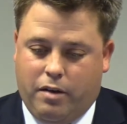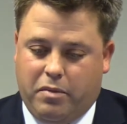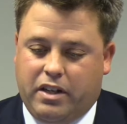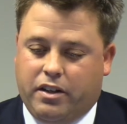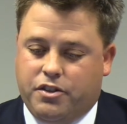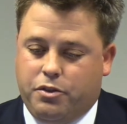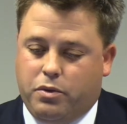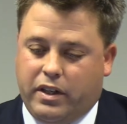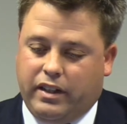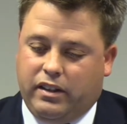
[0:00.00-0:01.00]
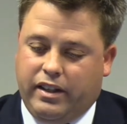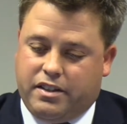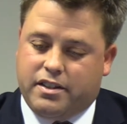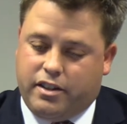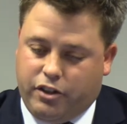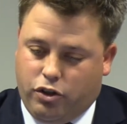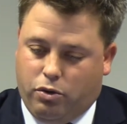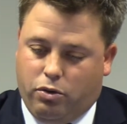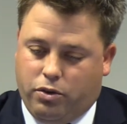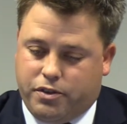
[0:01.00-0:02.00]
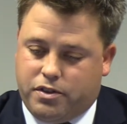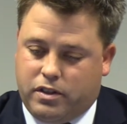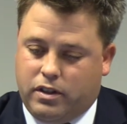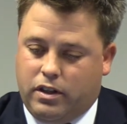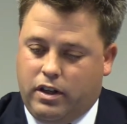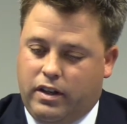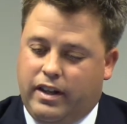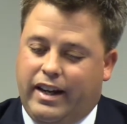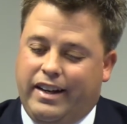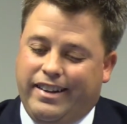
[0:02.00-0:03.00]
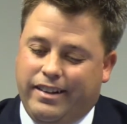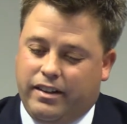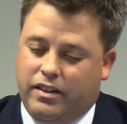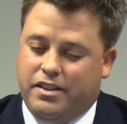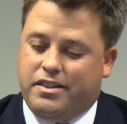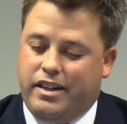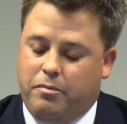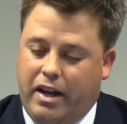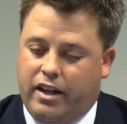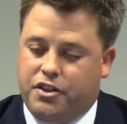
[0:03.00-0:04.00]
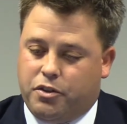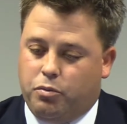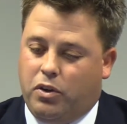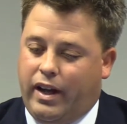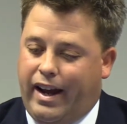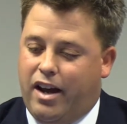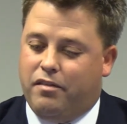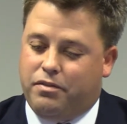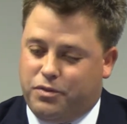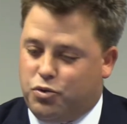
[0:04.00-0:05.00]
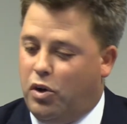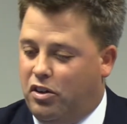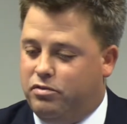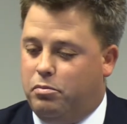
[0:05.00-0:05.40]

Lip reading: because you can list the goals and the city manager will have 12